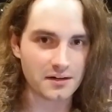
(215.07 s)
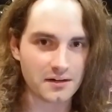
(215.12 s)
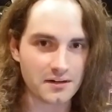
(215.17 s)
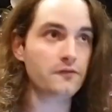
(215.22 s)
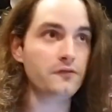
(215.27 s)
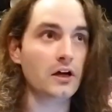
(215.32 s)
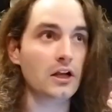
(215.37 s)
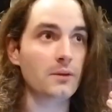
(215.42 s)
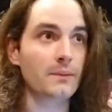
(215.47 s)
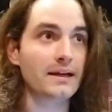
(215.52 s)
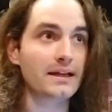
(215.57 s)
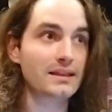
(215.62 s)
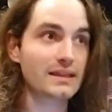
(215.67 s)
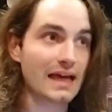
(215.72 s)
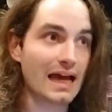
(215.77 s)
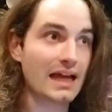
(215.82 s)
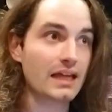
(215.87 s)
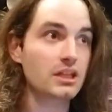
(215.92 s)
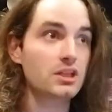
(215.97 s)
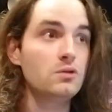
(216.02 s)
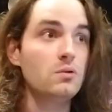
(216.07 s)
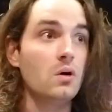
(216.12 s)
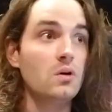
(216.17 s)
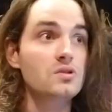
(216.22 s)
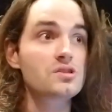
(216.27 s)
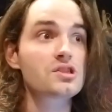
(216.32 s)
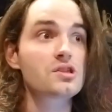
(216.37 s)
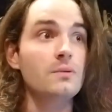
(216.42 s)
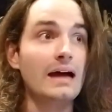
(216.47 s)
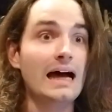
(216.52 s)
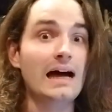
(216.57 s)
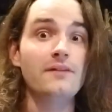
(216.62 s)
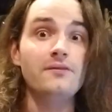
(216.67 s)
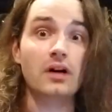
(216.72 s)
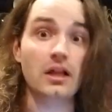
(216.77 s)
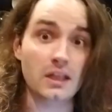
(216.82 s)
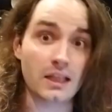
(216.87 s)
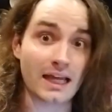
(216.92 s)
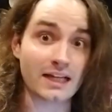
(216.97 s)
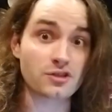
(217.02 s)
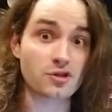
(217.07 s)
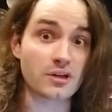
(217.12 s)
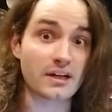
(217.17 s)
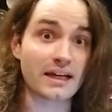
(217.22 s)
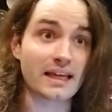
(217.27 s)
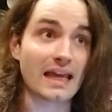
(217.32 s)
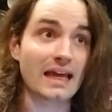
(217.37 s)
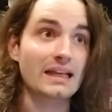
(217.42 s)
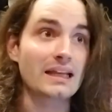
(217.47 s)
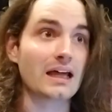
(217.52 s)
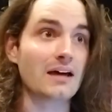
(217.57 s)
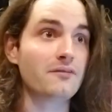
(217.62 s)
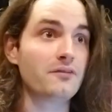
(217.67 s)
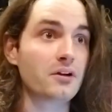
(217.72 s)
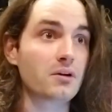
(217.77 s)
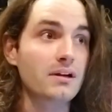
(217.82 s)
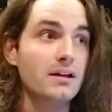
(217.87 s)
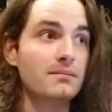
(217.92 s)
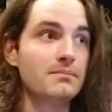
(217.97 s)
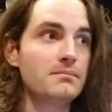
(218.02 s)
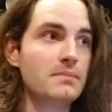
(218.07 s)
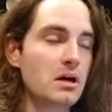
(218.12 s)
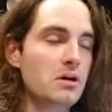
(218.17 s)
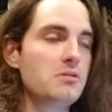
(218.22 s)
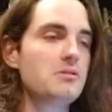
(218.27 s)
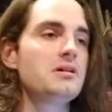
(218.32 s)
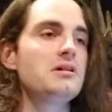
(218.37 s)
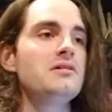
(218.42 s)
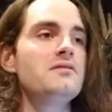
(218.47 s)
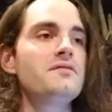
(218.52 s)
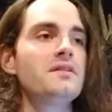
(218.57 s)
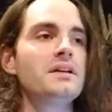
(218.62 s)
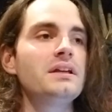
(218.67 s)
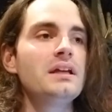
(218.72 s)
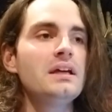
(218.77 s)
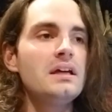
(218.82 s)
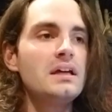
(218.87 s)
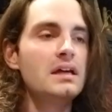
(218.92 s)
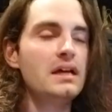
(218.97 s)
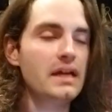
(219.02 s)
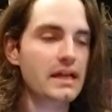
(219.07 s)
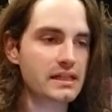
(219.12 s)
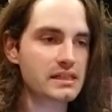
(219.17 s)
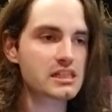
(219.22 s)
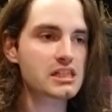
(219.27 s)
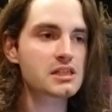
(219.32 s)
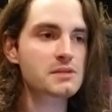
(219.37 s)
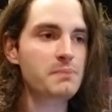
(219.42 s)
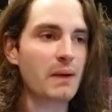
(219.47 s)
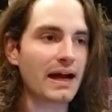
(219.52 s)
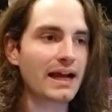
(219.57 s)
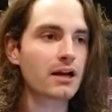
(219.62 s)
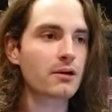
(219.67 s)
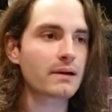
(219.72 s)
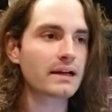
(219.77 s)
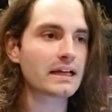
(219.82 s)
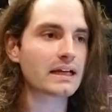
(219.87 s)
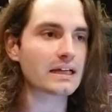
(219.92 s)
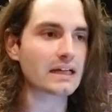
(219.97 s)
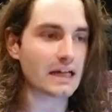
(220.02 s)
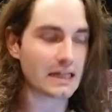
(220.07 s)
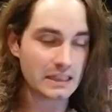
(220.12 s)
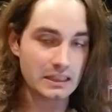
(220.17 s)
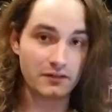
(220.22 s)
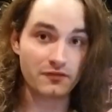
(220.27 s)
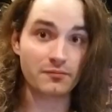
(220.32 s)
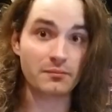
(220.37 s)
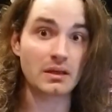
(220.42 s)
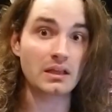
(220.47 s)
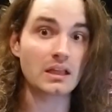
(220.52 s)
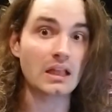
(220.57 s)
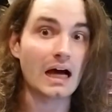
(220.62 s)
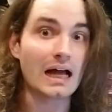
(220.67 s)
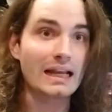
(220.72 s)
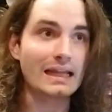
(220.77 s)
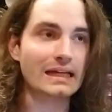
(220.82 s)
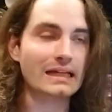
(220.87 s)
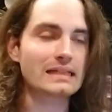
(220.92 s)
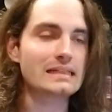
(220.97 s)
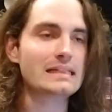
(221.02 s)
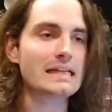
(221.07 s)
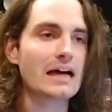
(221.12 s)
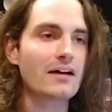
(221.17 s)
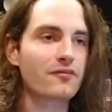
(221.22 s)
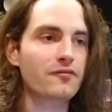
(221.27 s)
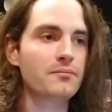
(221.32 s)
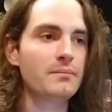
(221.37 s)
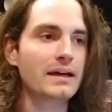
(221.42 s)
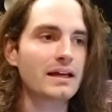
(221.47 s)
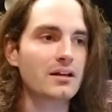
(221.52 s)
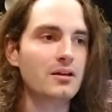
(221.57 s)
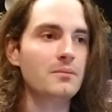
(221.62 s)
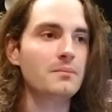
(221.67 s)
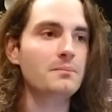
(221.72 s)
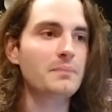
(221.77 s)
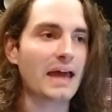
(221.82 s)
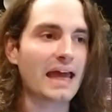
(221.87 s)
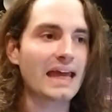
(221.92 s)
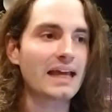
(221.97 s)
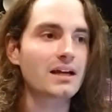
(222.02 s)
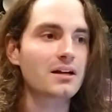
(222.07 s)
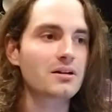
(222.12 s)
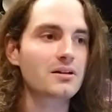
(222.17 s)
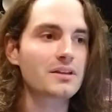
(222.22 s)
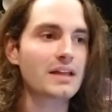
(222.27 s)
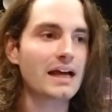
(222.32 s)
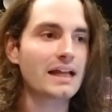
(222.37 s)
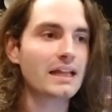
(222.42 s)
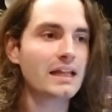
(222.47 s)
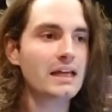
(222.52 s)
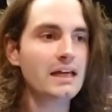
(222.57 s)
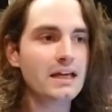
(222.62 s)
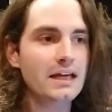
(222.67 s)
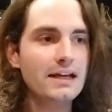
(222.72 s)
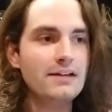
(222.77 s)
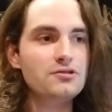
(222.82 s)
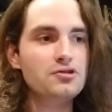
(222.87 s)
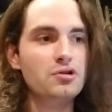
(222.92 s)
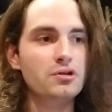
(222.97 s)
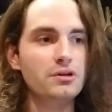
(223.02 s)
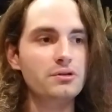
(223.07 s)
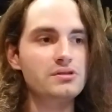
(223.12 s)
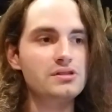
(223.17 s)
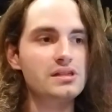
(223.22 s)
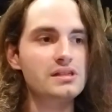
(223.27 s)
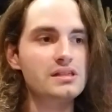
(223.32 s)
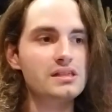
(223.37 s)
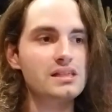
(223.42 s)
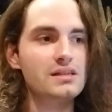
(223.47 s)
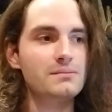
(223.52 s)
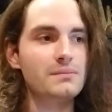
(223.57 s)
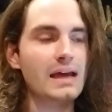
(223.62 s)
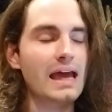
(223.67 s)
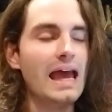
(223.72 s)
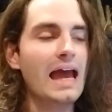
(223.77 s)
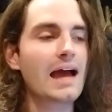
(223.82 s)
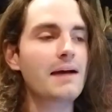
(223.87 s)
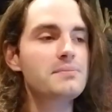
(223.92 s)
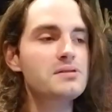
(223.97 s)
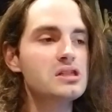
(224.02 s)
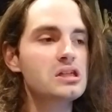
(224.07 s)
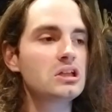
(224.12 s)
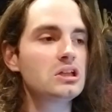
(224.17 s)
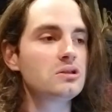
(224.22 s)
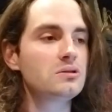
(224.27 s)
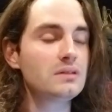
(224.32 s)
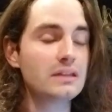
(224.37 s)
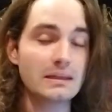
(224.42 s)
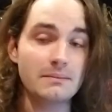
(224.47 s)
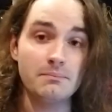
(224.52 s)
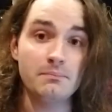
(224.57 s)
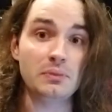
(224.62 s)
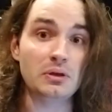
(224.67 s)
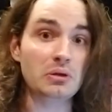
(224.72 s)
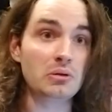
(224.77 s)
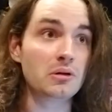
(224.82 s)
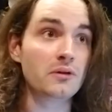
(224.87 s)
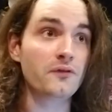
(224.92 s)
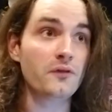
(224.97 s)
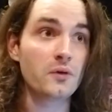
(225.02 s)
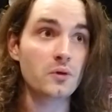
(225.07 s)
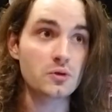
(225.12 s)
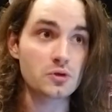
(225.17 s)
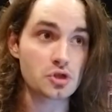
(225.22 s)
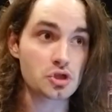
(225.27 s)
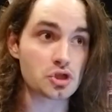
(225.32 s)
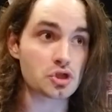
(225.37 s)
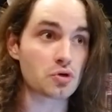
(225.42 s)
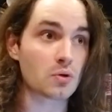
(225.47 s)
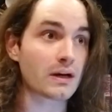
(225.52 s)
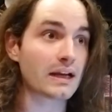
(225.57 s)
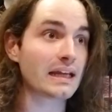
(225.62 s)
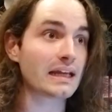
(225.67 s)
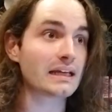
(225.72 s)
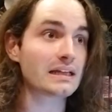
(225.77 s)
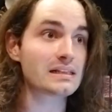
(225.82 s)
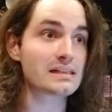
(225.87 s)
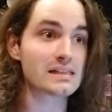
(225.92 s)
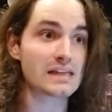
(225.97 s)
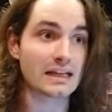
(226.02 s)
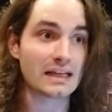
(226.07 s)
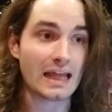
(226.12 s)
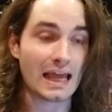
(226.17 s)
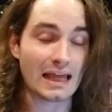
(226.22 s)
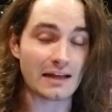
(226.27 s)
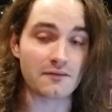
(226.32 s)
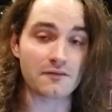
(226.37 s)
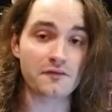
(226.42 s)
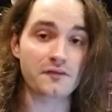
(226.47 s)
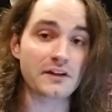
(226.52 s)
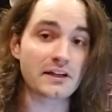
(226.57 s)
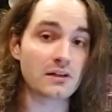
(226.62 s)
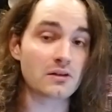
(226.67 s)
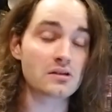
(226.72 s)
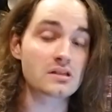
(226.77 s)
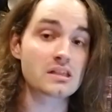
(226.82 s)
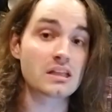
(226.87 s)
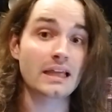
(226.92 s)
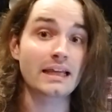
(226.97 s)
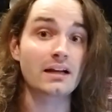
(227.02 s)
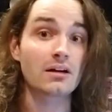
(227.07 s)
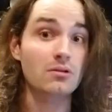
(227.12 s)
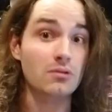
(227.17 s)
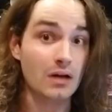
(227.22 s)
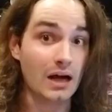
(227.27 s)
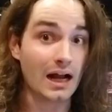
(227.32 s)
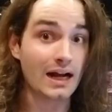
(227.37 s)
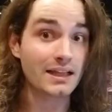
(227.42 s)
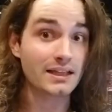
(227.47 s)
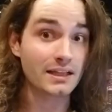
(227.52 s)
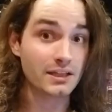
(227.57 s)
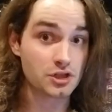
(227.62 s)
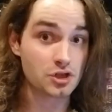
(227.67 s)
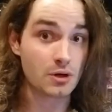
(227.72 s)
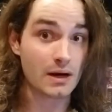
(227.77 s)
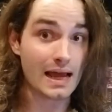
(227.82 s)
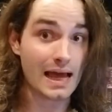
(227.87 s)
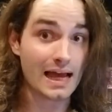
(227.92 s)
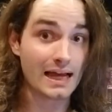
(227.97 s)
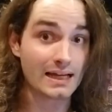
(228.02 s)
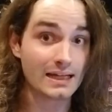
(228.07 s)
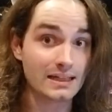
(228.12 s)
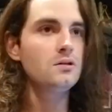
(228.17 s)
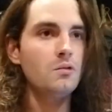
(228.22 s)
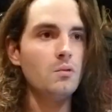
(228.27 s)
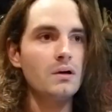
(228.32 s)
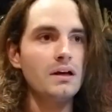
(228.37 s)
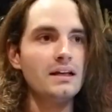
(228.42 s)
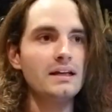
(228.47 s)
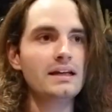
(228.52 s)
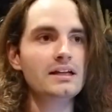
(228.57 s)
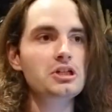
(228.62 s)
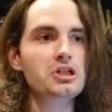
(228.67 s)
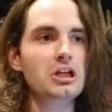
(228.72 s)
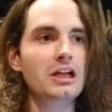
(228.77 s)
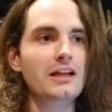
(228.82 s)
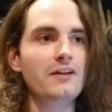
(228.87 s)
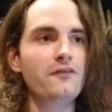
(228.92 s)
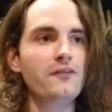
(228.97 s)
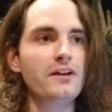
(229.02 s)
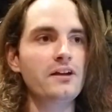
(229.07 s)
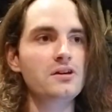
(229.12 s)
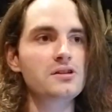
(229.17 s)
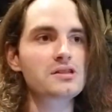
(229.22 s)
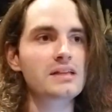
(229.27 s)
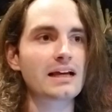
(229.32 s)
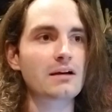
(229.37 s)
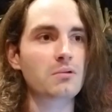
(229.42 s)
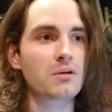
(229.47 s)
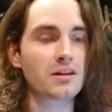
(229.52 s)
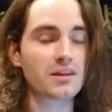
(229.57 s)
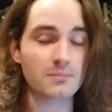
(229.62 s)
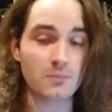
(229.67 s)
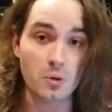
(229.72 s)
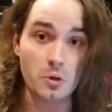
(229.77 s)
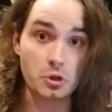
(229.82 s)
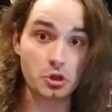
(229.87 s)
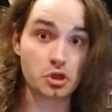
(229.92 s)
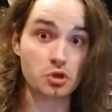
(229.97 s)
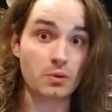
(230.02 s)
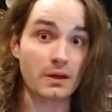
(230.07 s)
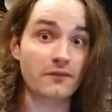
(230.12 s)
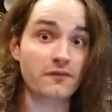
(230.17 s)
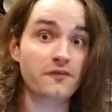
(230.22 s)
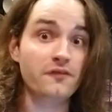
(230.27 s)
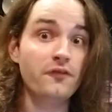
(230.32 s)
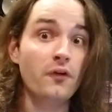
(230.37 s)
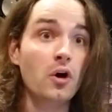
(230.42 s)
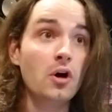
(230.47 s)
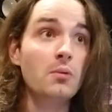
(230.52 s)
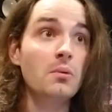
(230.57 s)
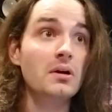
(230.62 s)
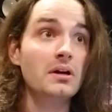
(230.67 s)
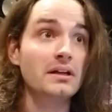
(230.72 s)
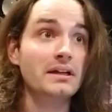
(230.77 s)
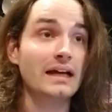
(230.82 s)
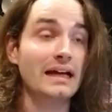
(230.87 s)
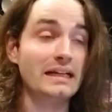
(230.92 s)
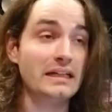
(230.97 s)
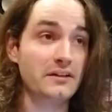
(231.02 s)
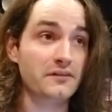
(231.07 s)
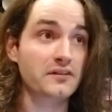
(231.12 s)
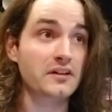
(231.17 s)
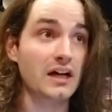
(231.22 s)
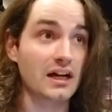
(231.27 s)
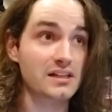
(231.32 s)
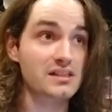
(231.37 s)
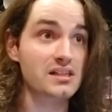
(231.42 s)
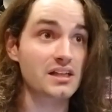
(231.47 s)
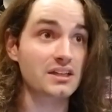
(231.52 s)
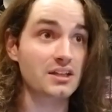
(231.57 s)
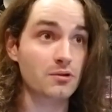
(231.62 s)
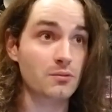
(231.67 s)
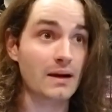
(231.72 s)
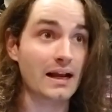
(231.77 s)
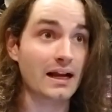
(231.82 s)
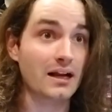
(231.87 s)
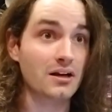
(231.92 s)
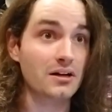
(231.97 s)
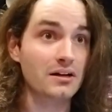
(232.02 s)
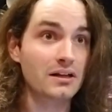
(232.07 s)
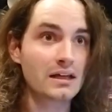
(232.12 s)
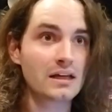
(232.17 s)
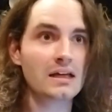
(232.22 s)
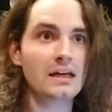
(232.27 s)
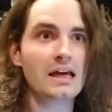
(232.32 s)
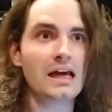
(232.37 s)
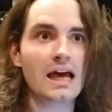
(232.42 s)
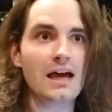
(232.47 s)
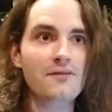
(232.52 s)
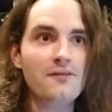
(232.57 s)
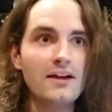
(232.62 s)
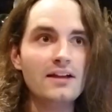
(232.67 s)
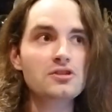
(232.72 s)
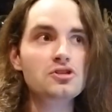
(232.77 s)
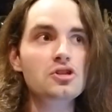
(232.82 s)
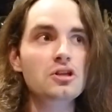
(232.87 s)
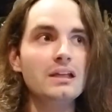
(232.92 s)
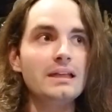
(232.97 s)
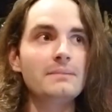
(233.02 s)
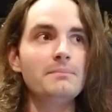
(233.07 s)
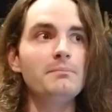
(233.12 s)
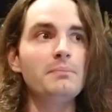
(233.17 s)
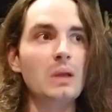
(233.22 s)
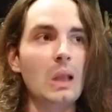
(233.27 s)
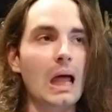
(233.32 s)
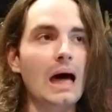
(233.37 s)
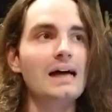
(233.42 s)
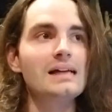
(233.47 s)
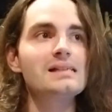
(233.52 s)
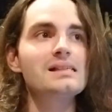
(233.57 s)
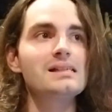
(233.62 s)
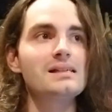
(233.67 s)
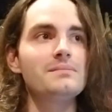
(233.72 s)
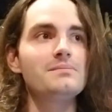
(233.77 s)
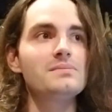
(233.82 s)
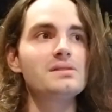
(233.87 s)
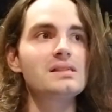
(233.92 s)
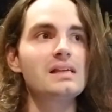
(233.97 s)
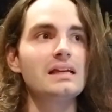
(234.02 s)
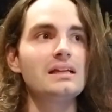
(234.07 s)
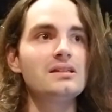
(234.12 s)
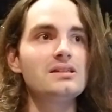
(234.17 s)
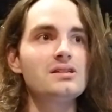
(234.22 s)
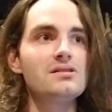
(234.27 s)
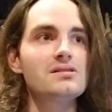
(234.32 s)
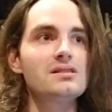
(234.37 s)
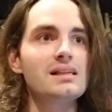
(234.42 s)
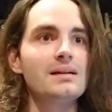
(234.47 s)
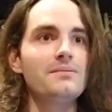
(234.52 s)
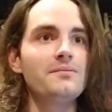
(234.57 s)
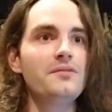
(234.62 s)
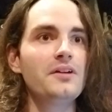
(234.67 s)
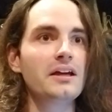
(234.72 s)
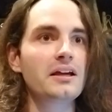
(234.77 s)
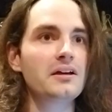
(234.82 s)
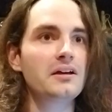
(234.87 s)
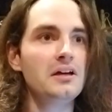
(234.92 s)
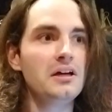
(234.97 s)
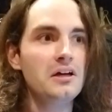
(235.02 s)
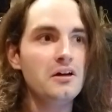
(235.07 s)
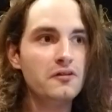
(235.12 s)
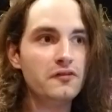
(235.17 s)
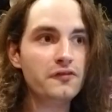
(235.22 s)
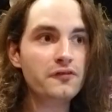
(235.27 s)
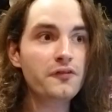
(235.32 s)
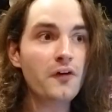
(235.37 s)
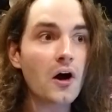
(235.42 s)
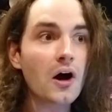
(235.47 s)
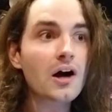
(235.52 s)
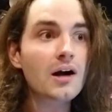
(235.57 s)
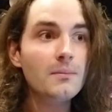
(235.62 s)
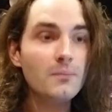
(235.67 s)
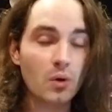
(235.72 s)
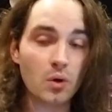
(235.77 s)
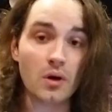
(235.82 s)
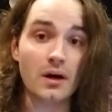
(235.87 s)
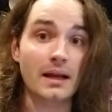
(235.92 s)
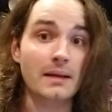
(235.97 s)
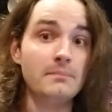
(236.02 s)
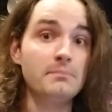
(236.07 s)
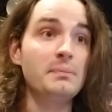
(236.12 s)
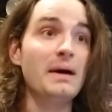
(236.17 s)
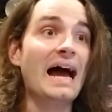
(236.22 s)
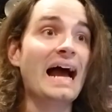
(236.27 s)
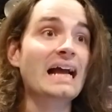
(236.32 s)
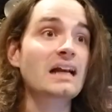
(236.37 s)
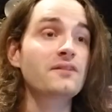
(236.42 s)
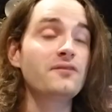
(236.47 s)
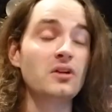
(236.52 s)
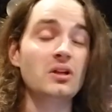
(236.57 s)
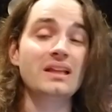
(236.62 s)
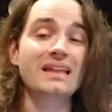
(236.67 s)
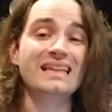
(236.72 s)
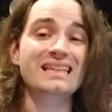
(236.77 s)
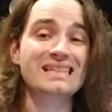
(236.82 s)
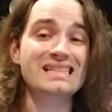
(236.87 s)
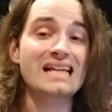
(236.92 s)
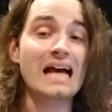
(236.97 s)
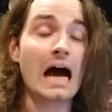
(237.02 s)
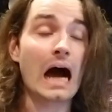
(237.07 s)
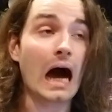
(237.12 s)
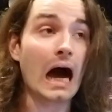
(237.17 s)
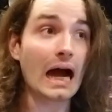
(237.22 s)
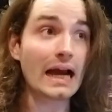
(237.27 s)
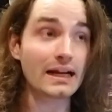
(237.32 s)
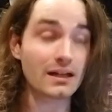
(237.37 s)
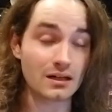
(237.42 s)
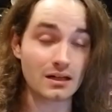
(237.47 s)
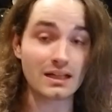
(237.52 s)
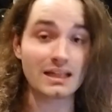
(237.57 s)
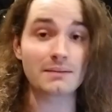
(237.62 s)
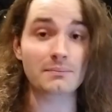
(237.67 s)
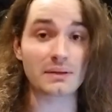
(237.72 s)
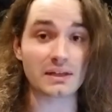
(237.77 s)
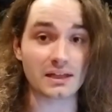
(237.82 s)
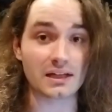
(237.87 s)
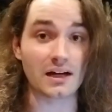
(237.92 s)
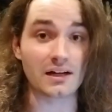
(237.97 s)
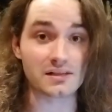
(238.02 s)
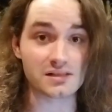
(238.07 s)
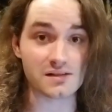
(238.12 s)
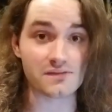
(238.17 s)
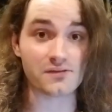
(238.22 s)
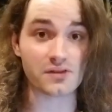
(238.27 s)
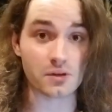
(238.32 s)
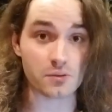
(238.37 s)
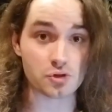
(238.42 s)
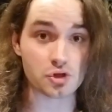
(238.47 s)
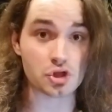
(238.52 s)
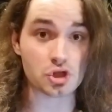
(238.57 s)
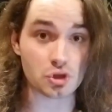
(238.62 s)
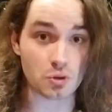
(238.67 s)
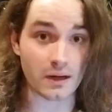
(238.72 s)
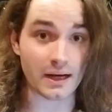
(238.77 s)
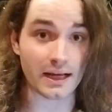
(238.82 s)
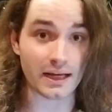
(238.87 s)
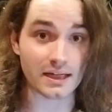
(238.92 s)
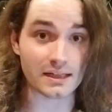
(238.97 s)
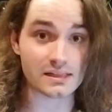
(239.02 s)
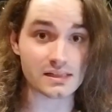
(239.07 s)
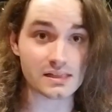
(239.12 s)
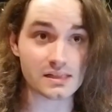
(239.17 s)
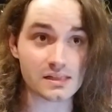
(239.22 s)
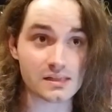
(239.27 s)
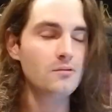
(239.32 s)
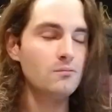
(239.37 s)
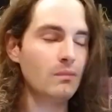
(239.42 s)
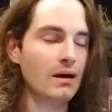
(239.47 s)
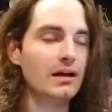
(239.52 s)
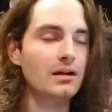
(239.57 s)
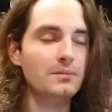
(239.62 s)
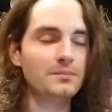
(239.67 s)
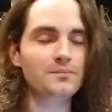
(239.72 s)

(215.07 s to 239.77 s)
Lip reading: Following that, you also have Electric Again, a very emotive and inspiring kind of melodic death metal banger that introduces some absolutely beautiful strings and fiddles later on in the track. What initially feels like one of the more straightforward kind of cuts on the record eventually blossoms into something far more impactful entirely because of those strings. Well,